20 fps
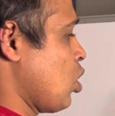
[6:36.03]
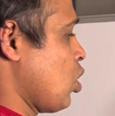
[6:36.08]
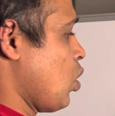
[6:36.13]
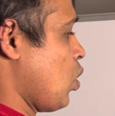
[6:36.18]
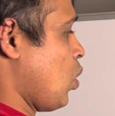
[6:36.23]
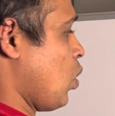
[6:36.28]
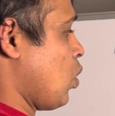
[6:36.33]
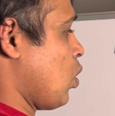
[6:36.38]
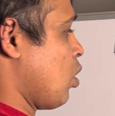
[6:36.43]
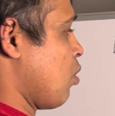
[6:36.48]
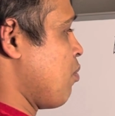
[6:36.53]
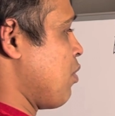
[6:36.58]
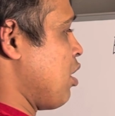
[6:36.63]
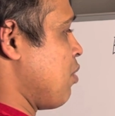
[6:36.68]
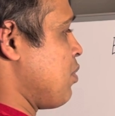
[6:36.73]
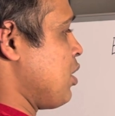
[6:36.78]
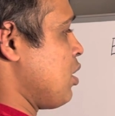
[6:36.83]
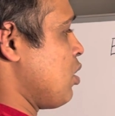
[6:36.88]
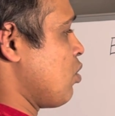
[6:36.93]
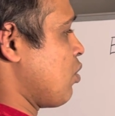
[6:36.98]
or
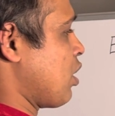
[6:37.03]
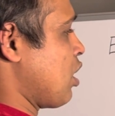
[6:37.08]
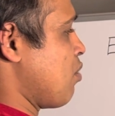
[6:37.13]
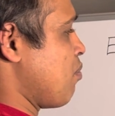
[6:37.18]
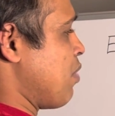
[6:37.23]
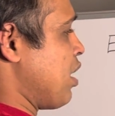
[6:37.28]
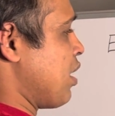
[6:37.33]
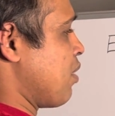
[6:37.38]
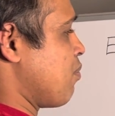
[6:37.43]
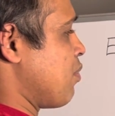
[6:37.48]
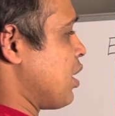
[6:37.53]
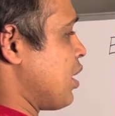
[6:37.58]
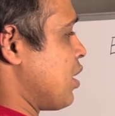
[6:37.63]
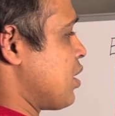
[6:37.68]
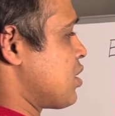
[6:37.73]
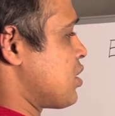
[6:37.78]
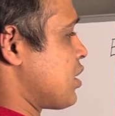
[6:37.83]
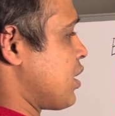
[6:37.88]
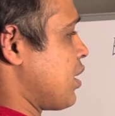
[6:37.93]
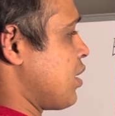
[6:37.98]
maybe you can make bigger
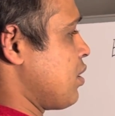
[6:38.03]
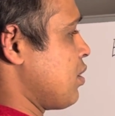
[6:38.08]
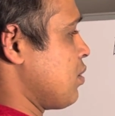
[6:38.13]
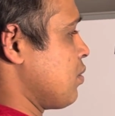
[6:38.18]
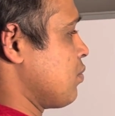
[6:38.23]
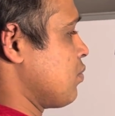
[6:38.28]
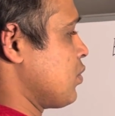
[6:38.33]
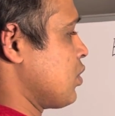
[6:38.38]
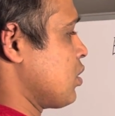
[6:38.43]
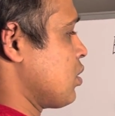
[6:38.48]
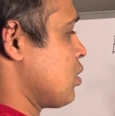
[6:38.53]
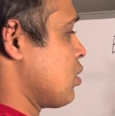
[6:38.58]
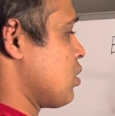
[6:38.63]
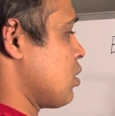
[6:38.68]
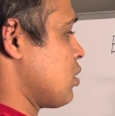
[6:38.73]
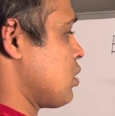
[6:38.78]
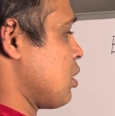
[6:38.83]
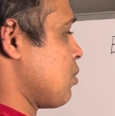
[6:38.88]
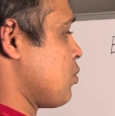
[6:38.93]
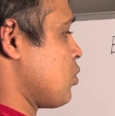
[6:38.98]
chain,
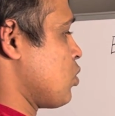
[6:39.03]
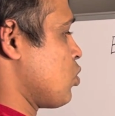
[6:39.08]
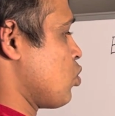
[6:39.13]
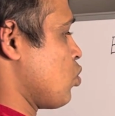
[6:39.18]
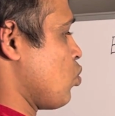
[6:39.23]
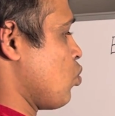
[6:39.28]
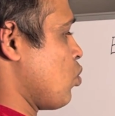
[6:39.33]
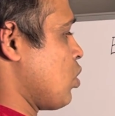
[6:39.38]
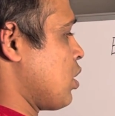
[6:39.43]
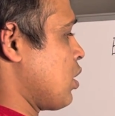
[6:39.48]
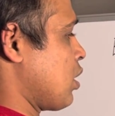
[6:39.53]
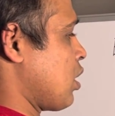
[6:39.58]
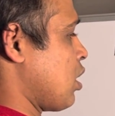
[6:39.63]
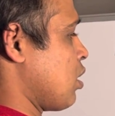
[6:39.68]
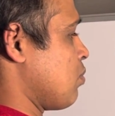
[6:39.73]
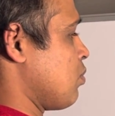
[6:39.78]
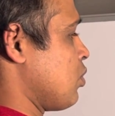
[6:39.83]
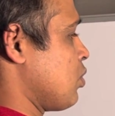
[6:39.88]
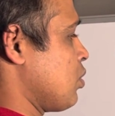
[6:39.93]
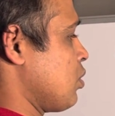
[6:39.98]
suppose 1
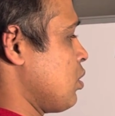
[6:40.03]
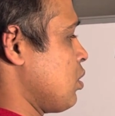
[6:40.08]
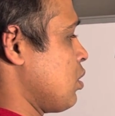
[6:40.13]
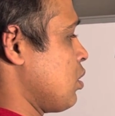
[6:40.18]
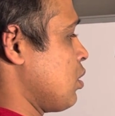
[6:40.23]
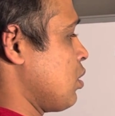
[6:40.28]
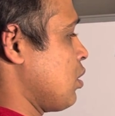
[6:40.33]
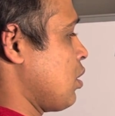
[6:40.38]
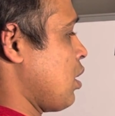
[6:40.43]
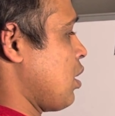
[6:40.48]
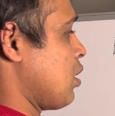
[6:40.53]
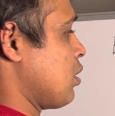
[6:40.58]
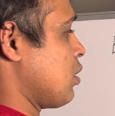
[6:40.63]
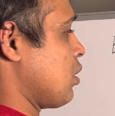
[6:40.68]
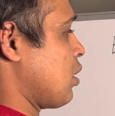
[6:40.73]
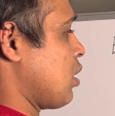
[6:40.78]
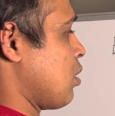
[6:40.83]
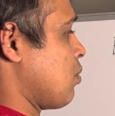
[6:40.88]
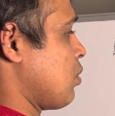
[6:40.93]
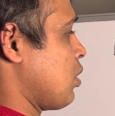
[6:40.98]
carbon, another
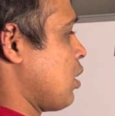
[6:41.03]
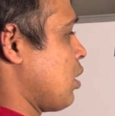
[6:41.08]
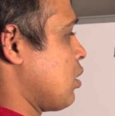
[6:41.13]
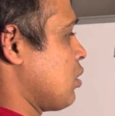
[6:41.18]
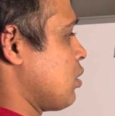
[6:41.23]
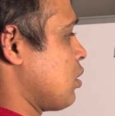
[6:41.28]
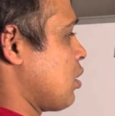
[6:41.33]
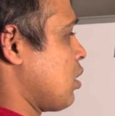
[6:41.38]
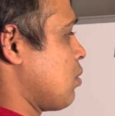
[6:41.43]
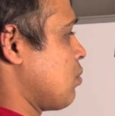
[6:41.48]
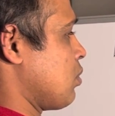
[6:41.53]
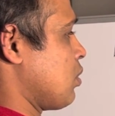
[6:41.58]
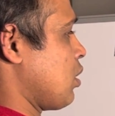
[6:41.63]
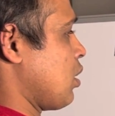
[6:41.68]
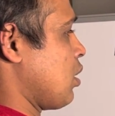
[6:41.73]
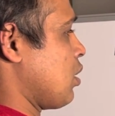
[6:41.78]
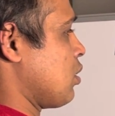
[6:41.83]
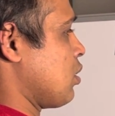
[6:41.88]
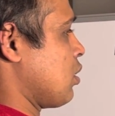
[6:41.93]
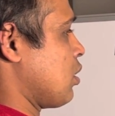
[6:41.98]
carbon, another carbon,
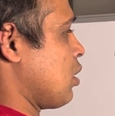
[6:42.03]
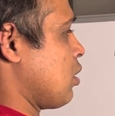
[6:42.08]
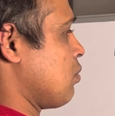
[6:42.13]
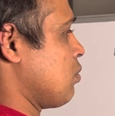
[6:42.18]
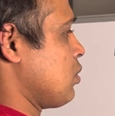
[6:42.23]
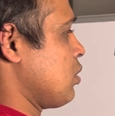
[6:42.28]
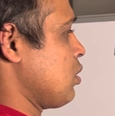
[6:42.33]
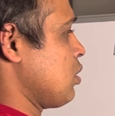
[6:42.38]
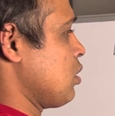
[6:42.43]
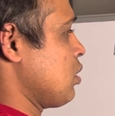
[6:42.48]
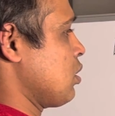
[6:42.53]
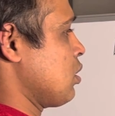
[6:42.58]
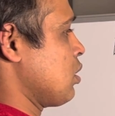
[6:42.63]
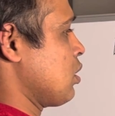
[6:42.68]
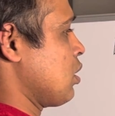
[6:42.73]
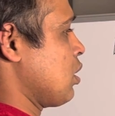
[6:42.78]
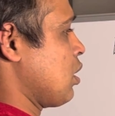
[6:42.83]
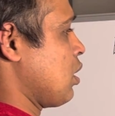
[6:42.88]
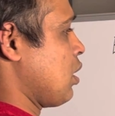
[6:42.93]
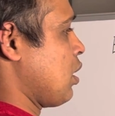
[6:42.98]
another carbon,
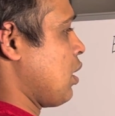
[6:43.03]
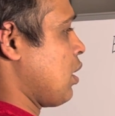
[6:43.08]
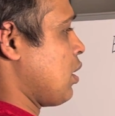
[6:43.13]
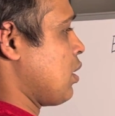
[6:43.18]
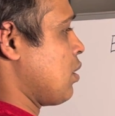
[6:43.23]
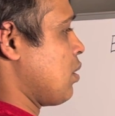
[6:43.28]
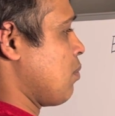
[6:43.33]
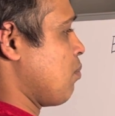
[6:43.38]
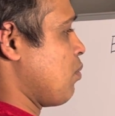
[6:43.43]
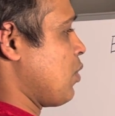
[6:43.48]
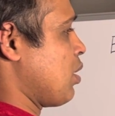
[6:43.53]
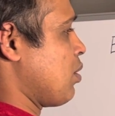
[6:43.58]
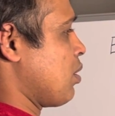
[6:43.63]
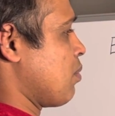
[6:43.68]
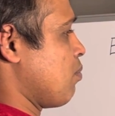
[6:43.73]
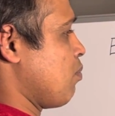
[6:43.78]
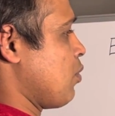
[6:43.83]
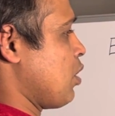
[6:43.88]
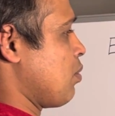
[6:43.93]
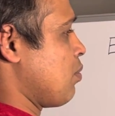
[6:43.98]
and make
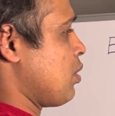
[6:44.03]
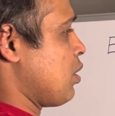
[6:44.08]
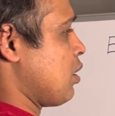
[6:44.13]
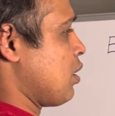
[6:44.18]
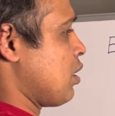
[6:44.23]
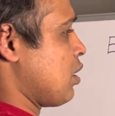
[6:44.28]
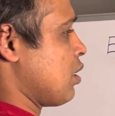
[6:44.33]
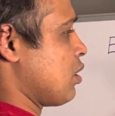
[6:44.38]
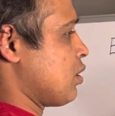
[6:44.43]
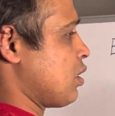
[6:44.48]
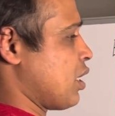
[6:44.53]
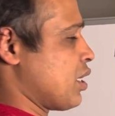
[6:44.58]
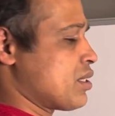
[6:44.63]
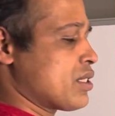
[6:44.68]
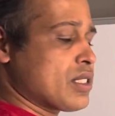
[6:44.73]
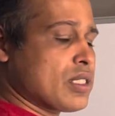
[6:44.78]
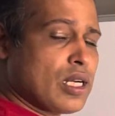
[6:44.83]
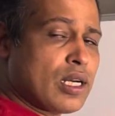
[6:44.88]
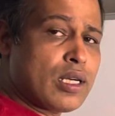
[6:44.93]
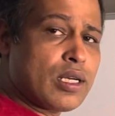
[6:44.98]
maybe here the
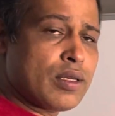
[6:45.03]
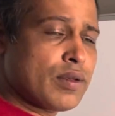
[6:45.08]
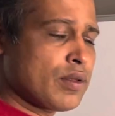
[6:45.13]
ester.